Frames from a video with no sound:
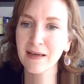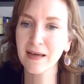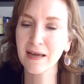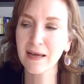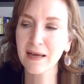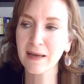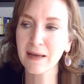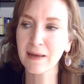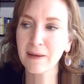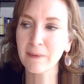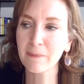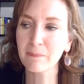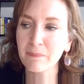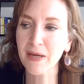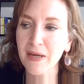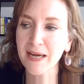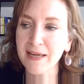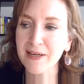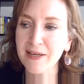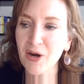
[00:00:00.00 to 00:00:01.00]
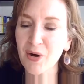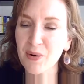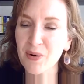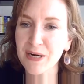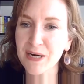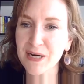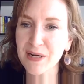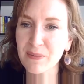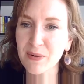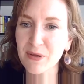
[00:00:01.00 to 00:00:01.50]
I
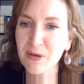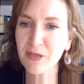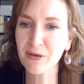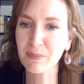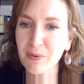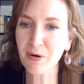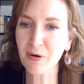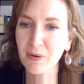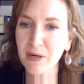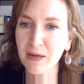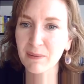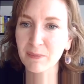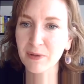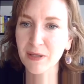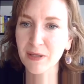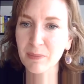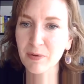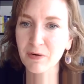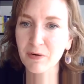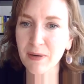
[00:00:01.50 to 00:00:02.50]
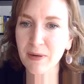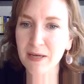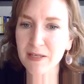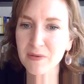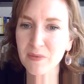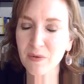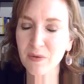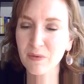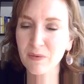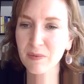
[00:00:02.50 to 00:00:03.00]
co-edited it with the poet Emily
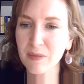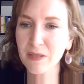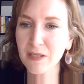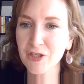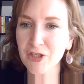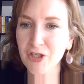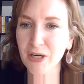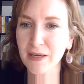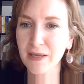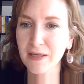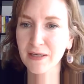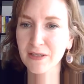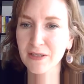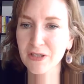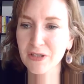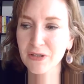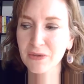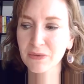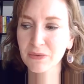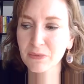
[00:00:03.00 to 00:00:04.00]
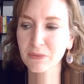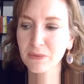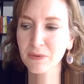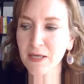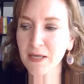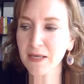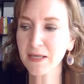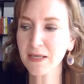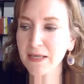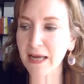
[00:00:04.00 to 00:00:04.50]
Perez. We were really trying to
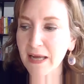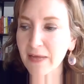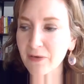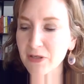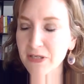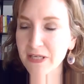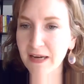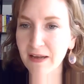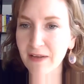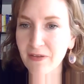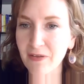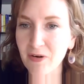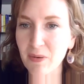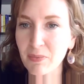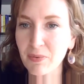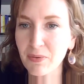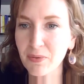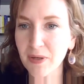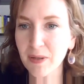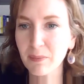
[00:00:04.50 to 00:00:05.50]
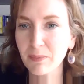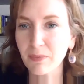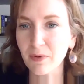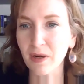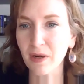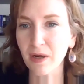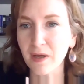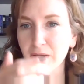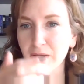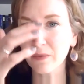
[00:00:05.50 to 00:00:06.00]
gather together a pretty
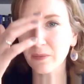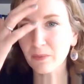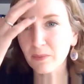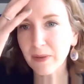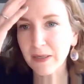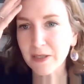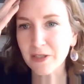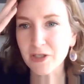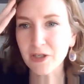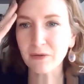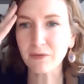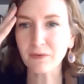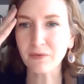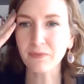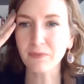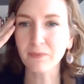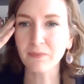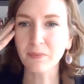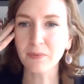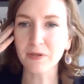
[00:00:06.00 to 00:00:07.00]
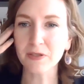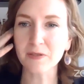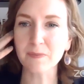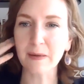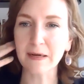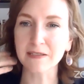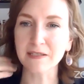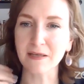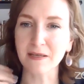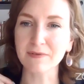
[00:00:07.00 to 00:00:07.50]
broad range of
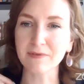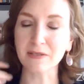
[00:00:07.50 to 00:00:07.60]
perspectives.